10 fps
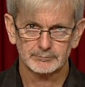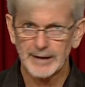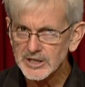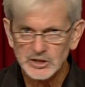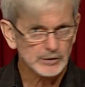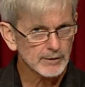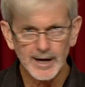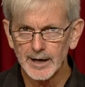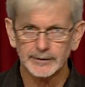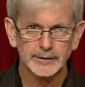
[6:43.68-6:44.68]
based
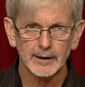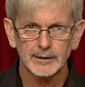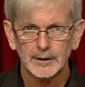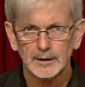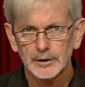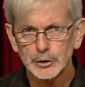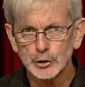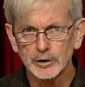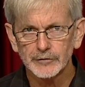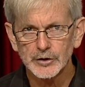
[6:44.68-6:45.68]
around a
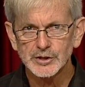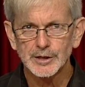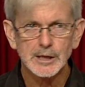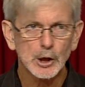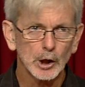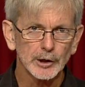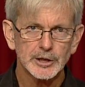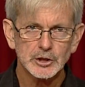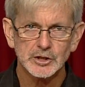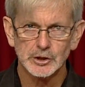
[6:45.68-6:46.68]
university
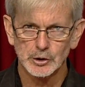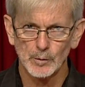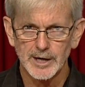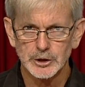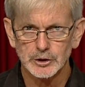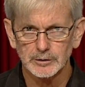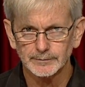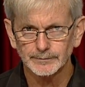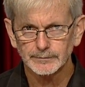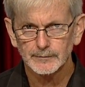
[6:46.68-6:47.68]
college situation
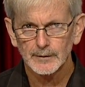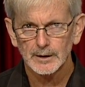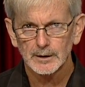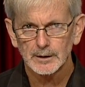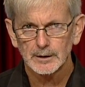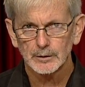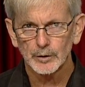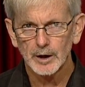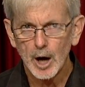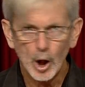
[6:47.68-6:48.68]

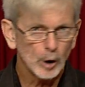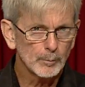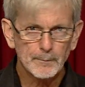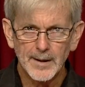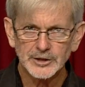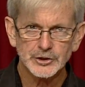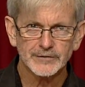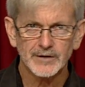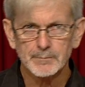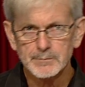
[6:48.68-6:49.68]
where a whole bunch
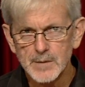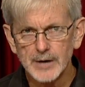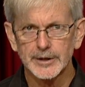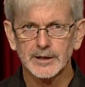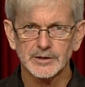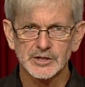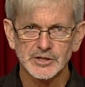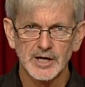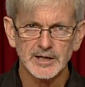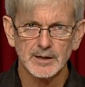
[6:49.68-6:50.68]
of American
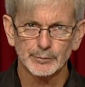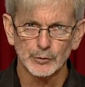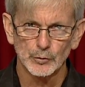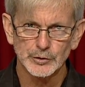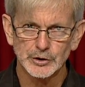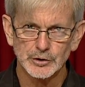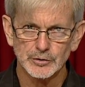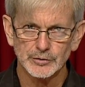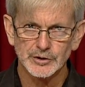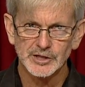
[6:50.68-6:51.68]
study abroad
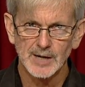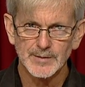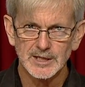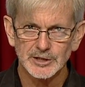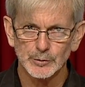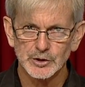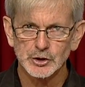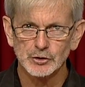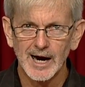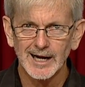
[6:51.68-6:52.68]
students come here to
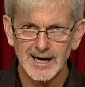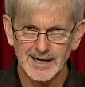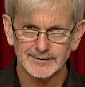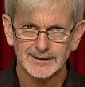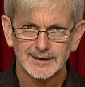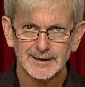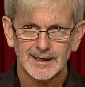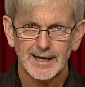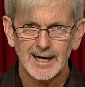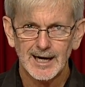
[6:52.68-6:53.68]
Australia
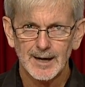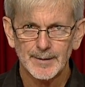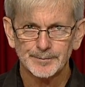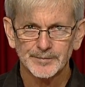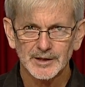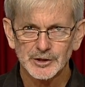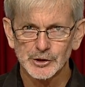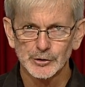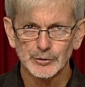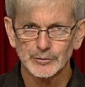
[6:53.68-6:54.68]

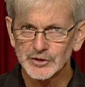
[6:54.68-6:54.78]
to